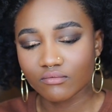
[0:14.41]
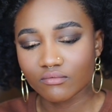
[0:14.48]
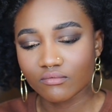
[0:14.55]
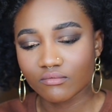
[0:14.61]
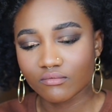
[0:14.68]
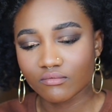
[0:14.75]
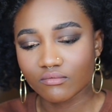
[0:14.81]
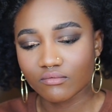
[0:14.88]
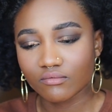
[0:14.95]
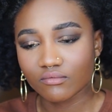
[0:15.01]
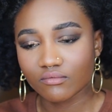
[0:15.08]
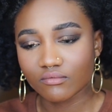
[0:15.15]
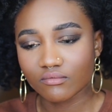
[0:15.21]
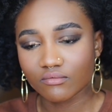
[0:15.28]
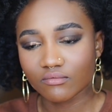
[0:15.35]

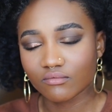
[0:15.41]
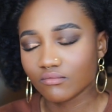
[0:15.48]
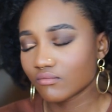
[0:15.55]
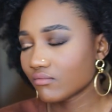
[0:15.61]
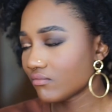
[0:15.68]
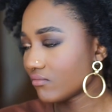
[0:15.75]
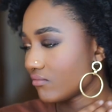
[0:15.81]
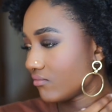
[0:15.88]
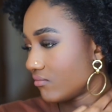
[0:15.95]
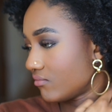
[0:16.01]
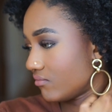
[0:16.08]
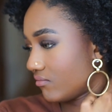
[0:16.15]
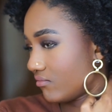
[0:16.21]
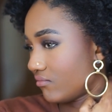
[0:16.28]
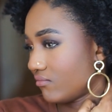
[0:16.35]

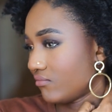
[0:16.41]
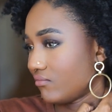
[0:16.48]
Nothing is said.